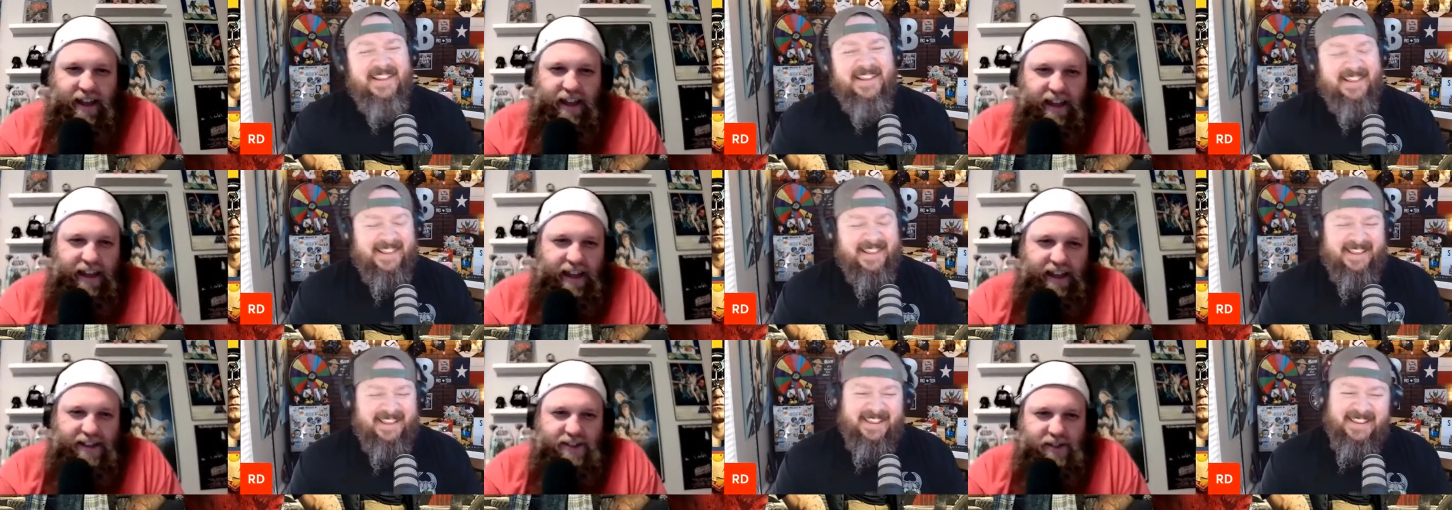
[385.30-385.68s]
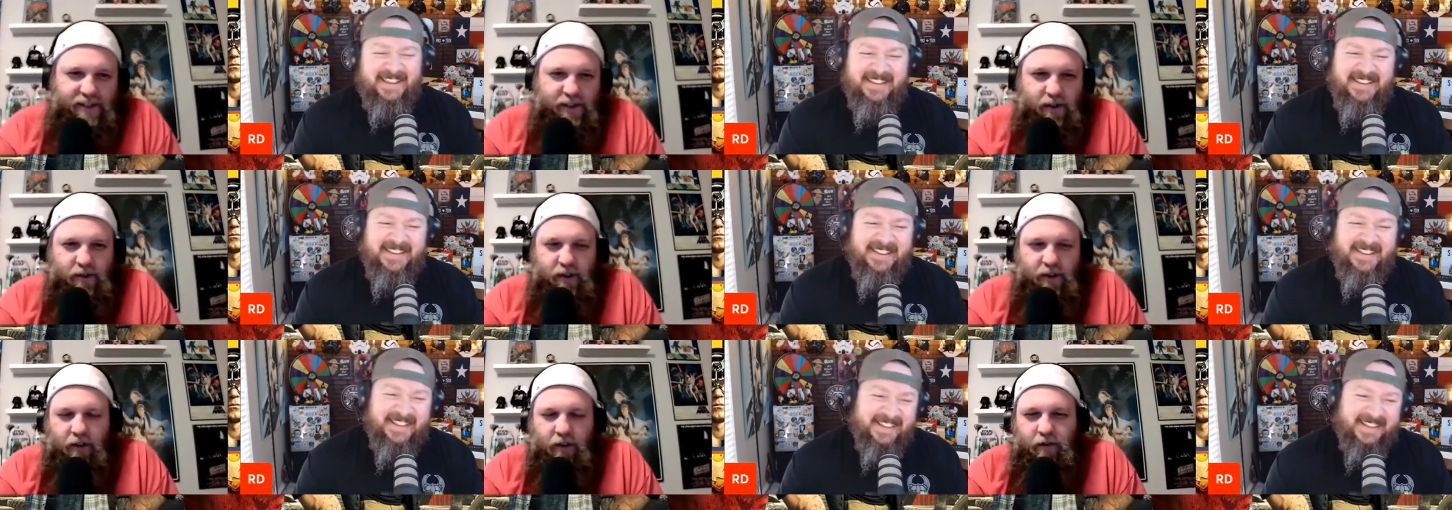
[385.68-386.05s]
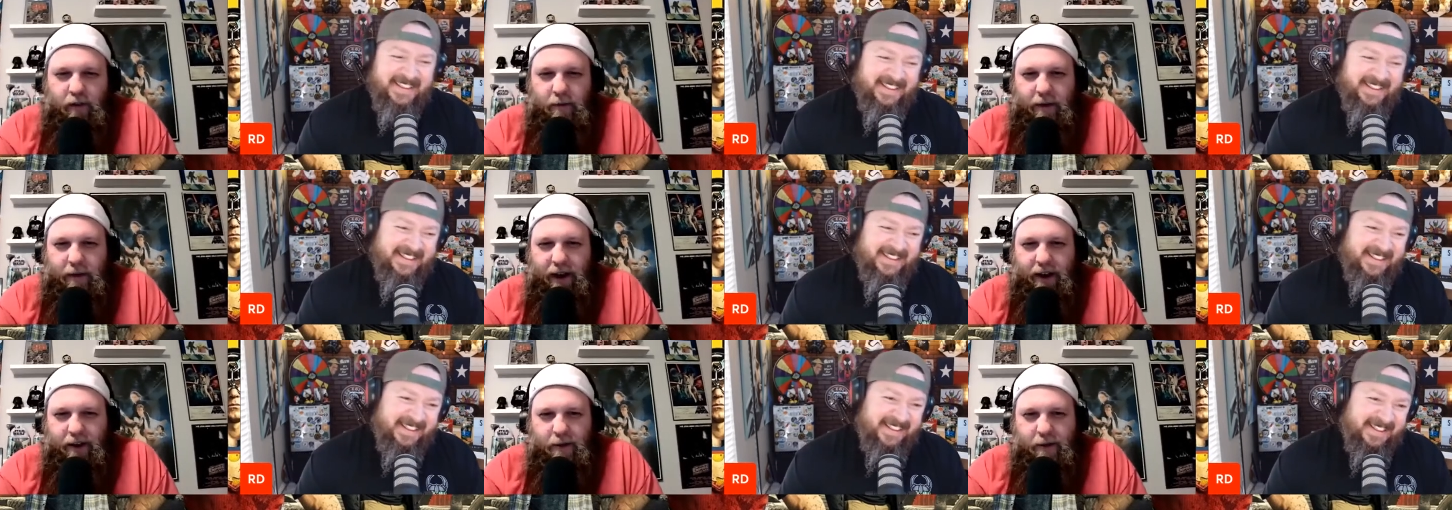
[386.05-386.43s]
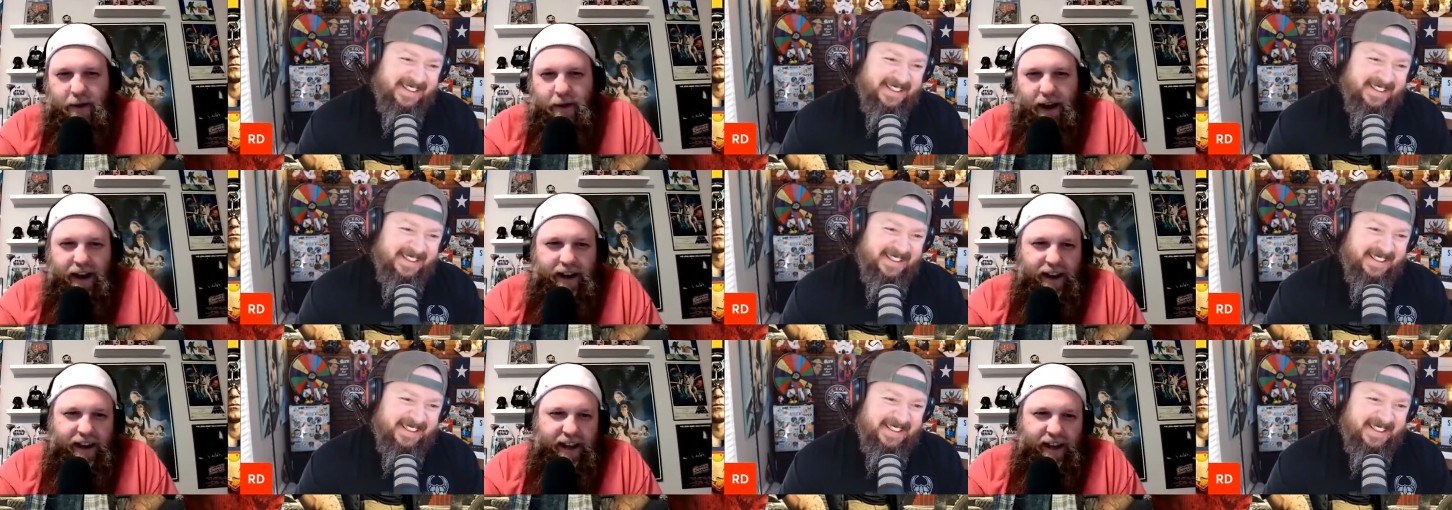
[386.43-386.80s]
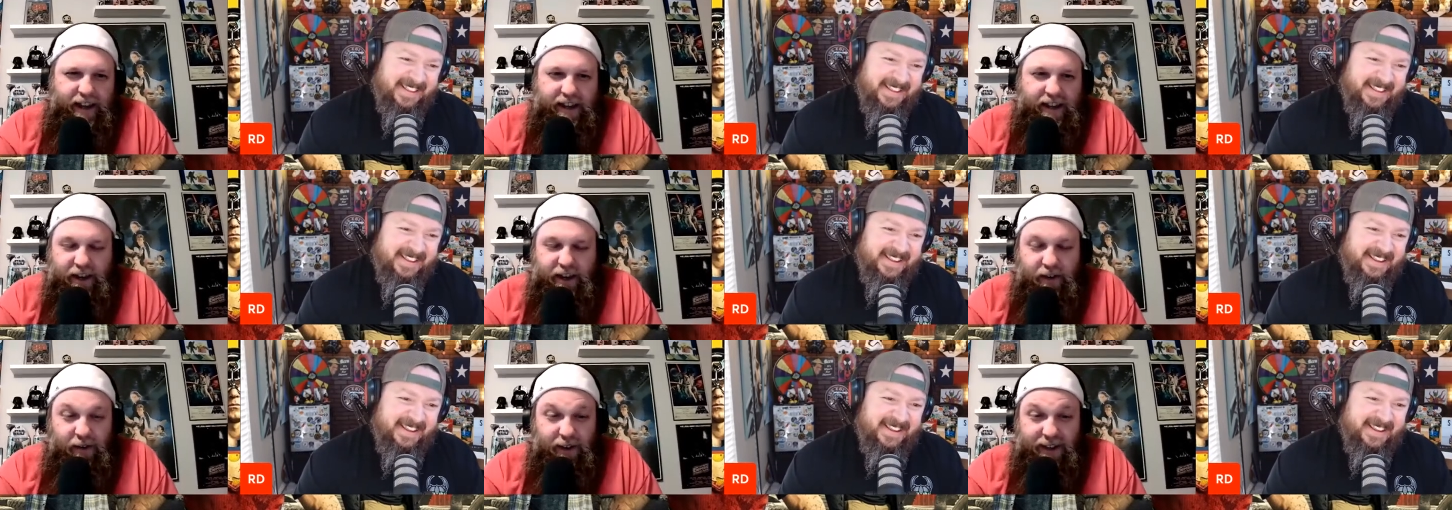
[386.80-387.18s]
Speaker 1: he got screwed over by Hermione,
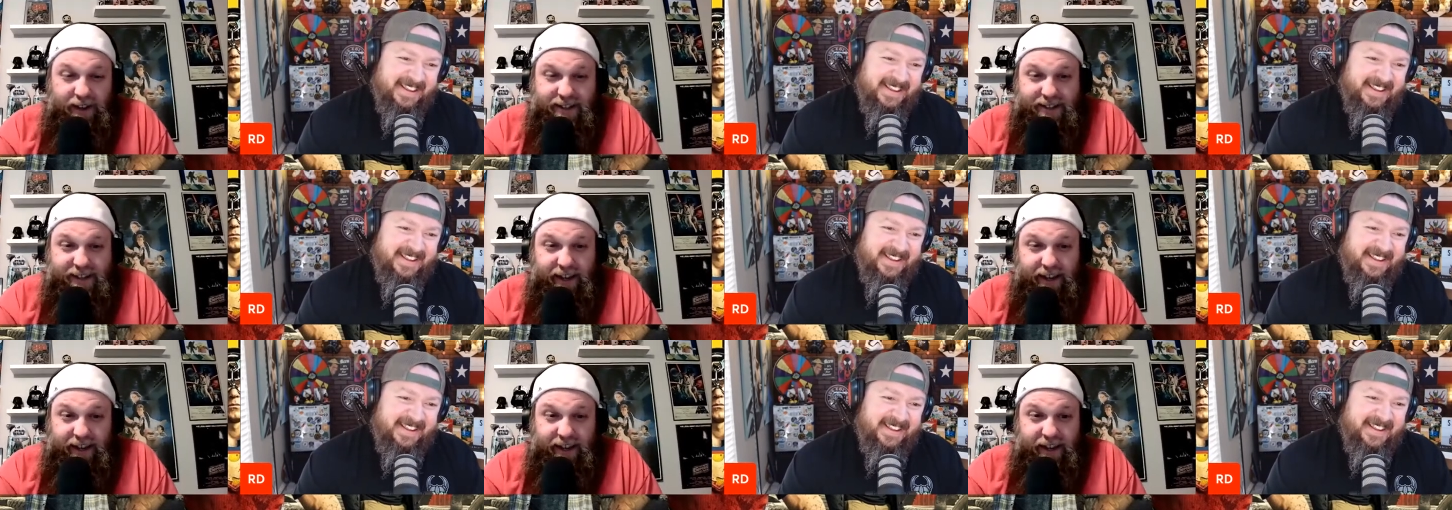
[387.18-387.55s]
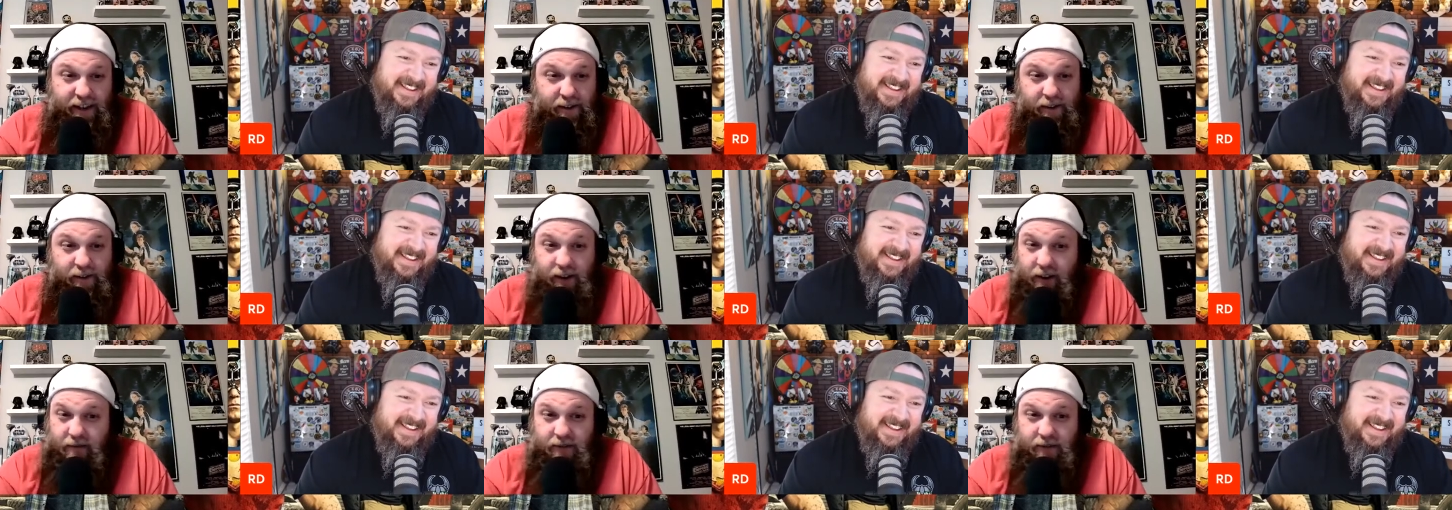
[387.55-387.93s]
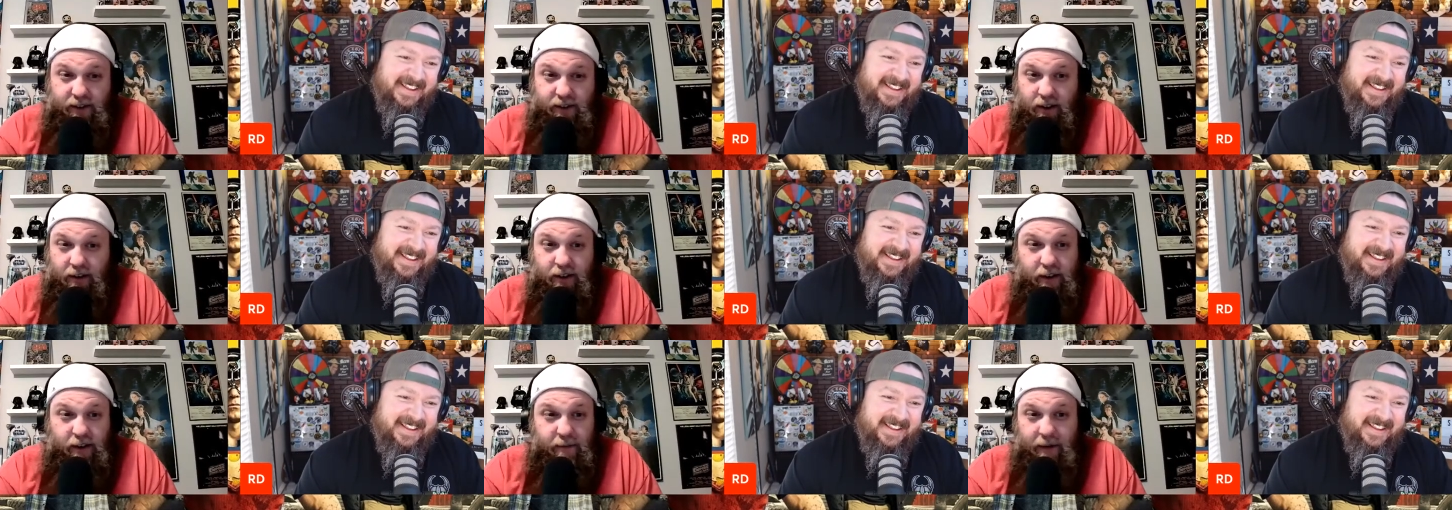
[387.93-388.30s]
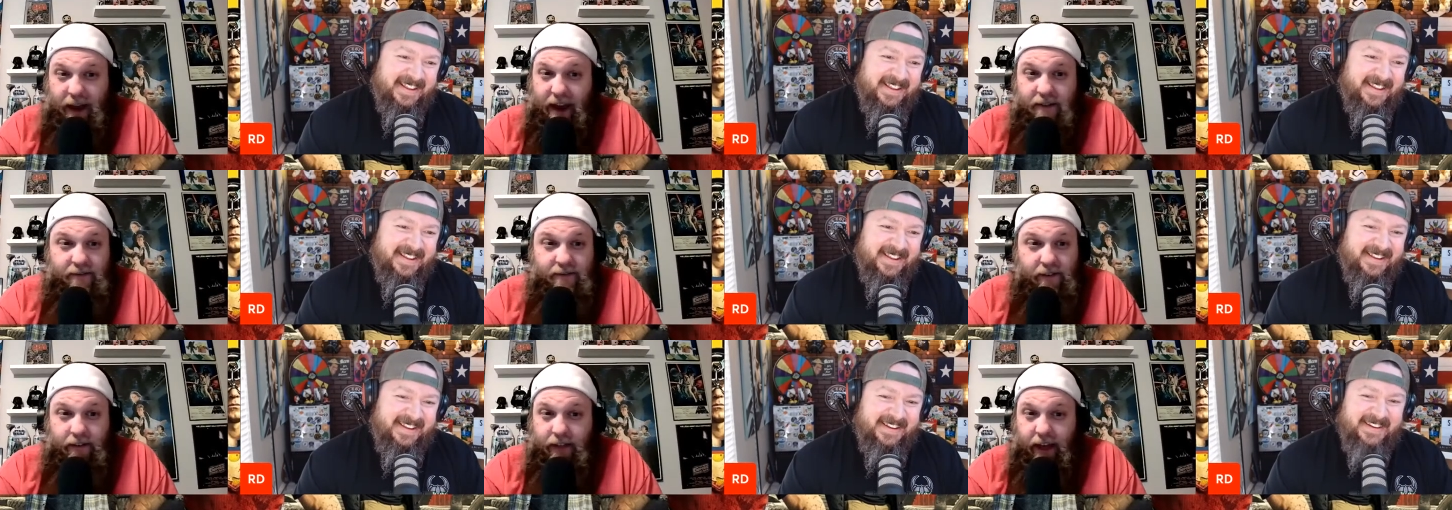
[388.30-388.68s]
and you ain't seen. You never saw him after